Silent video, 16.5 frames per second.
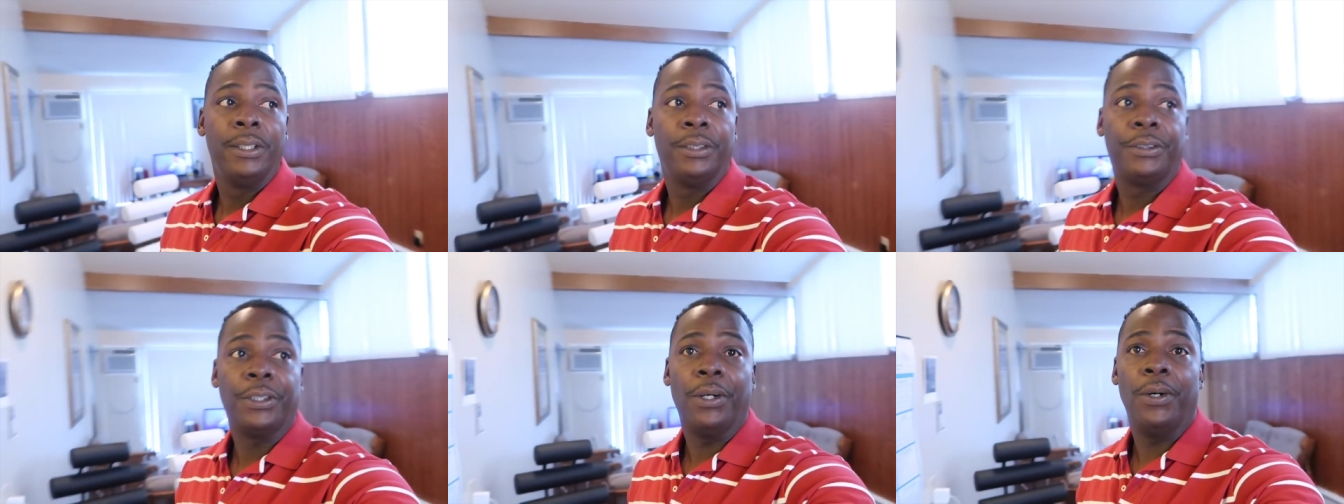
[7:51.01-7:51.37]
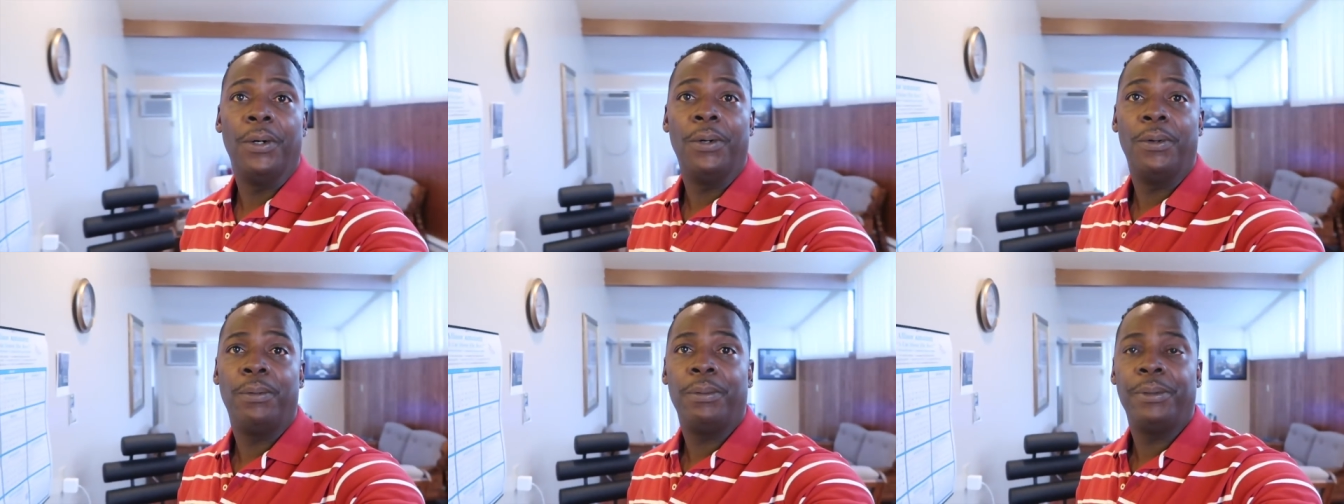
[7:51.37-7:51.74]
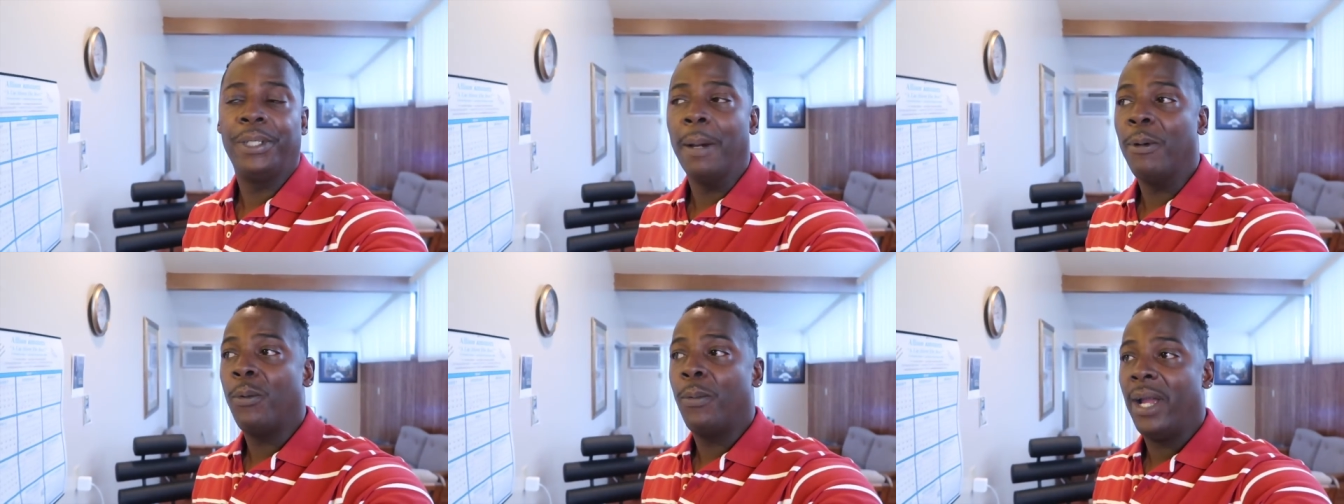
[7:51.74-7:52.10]
So
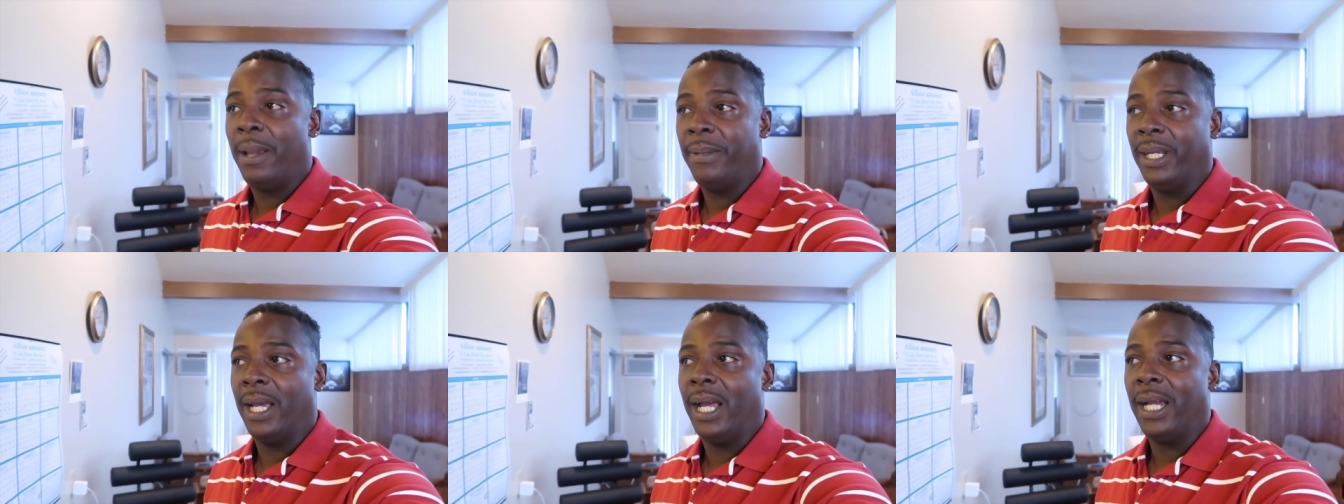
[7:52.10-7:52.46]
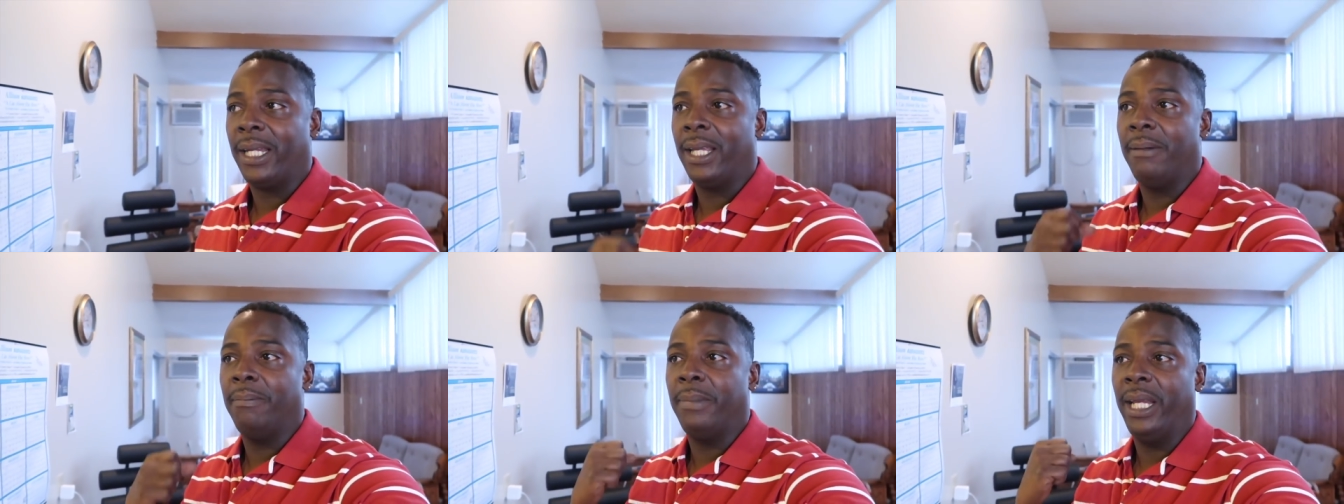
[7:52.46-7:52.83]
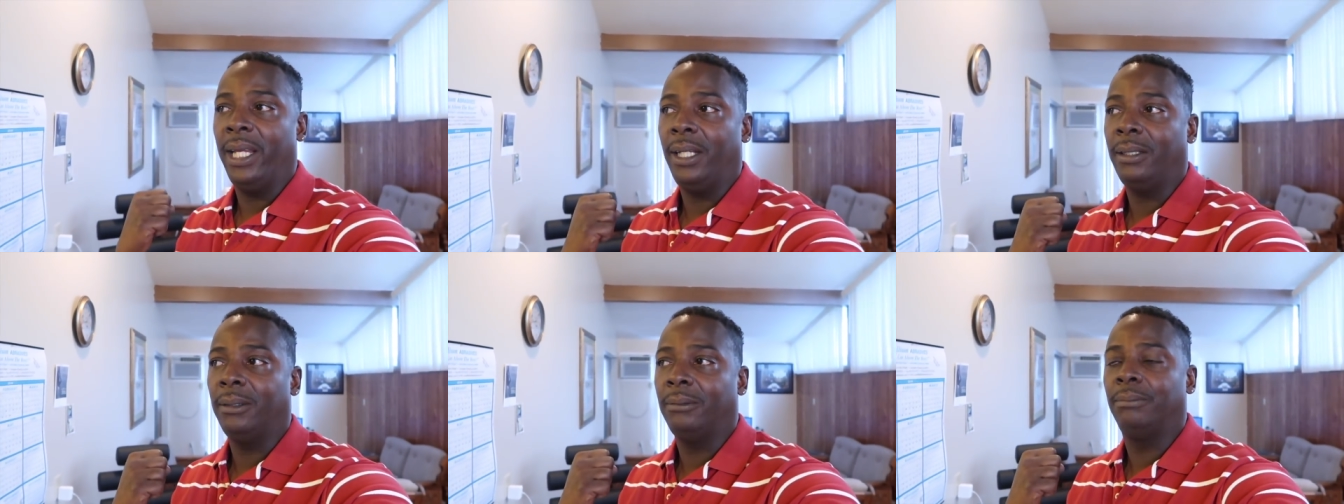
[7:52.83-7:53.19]
double whammy, I can
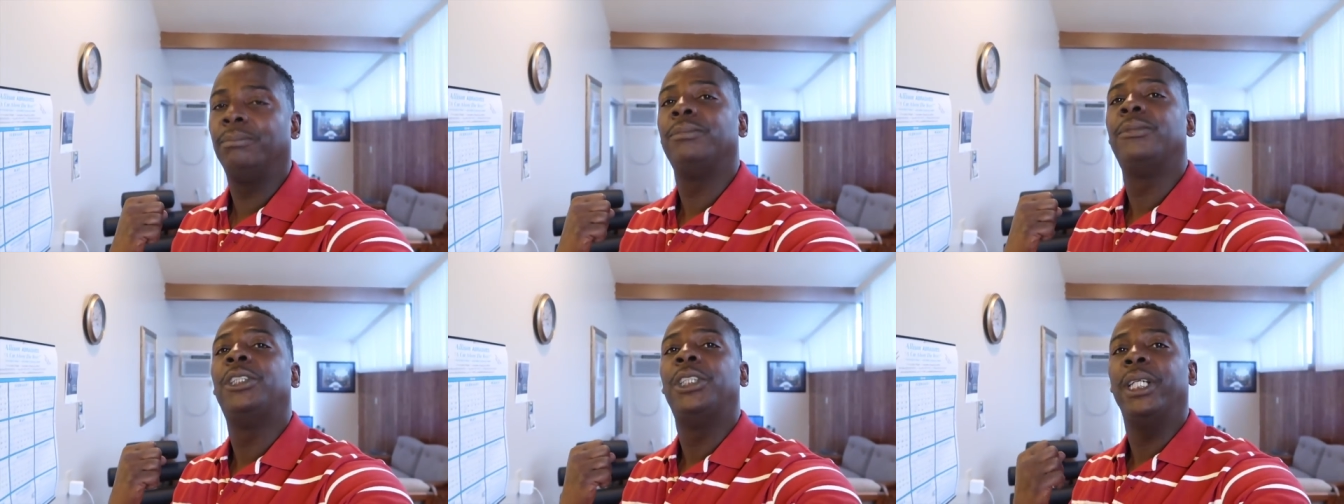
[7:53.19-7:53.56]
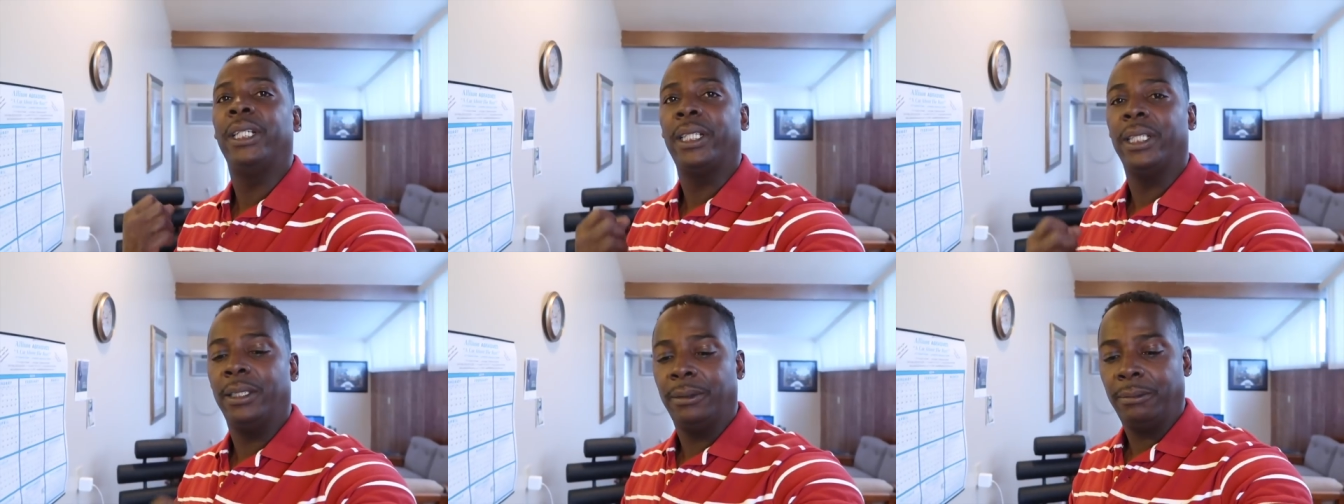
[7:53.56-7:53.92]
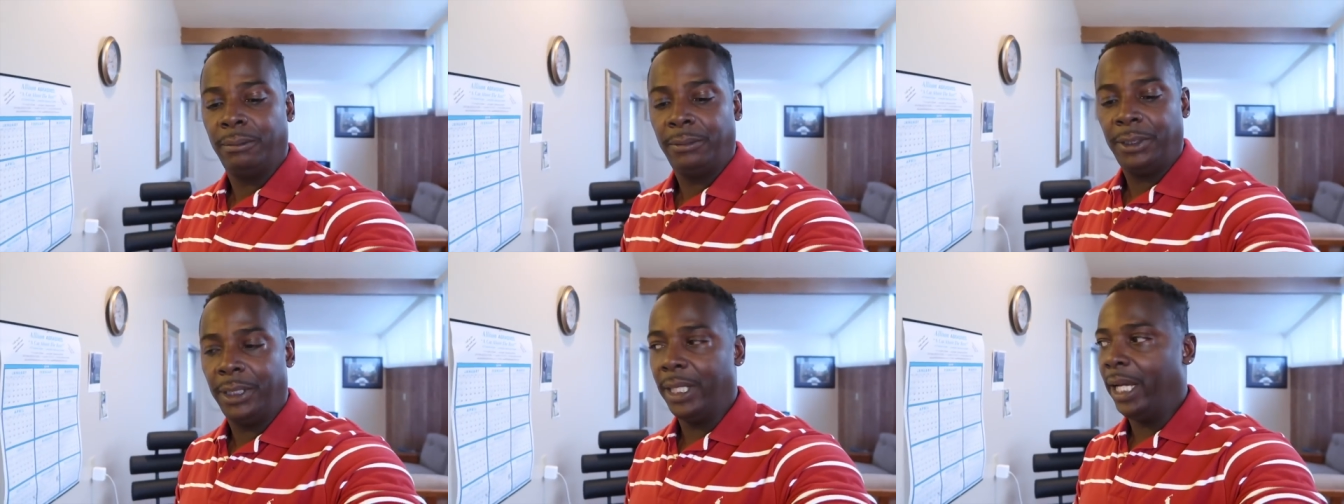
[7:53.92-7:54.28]
make
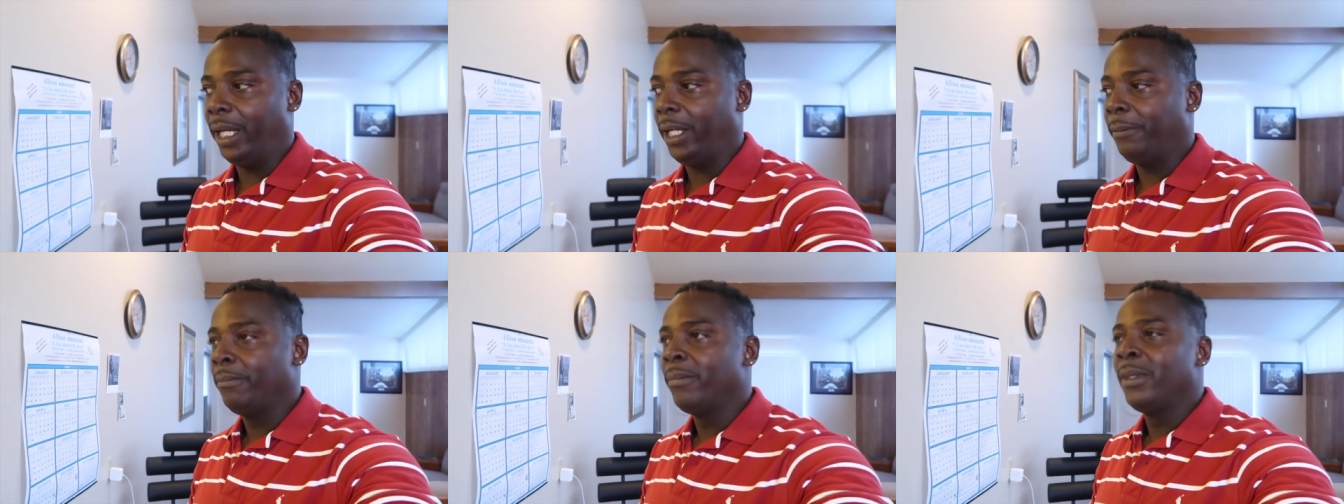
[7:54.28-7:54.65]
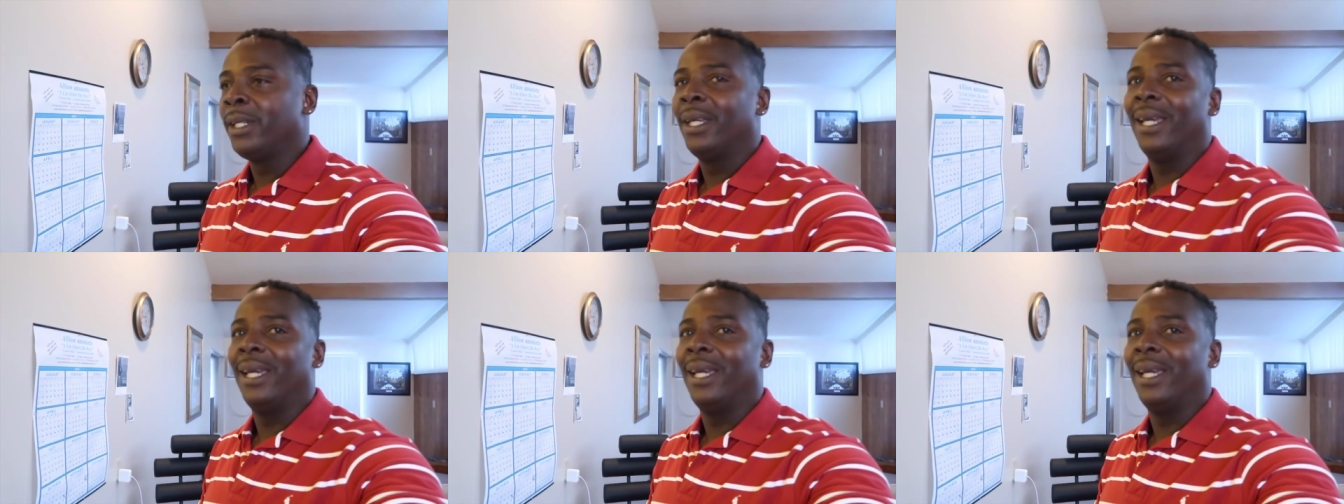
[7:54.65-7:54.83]
chicken tonight.